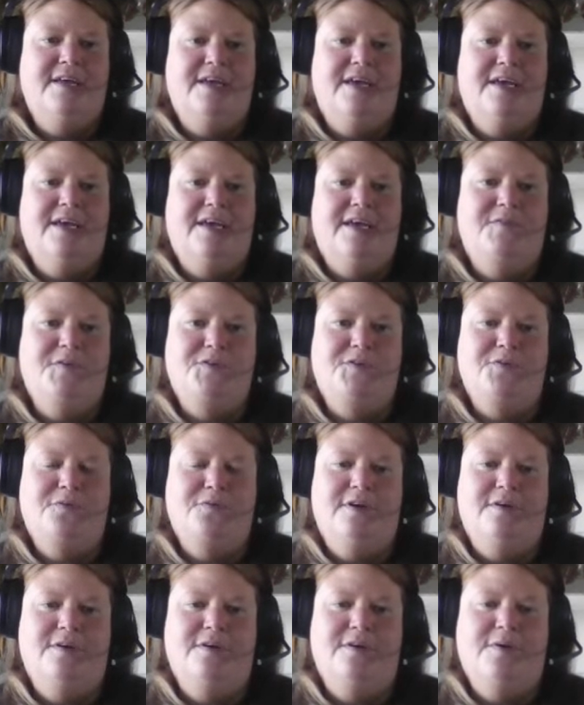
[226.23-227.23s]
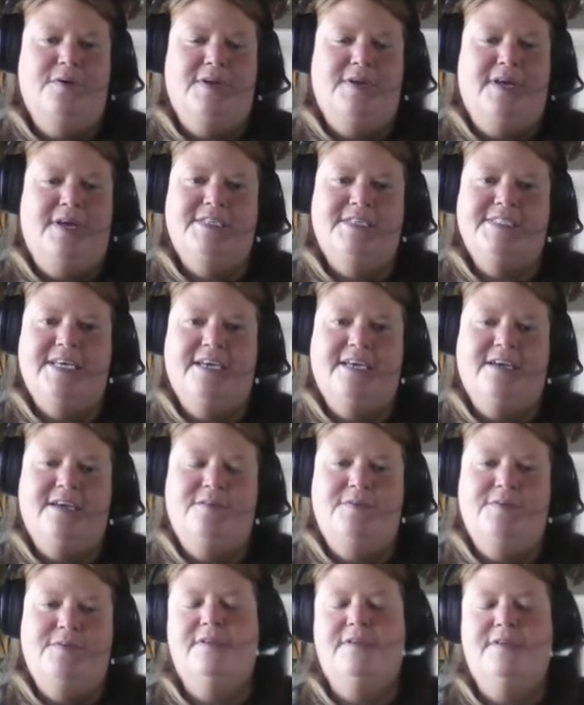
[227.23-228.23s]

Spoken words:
and Victoria wrote on the second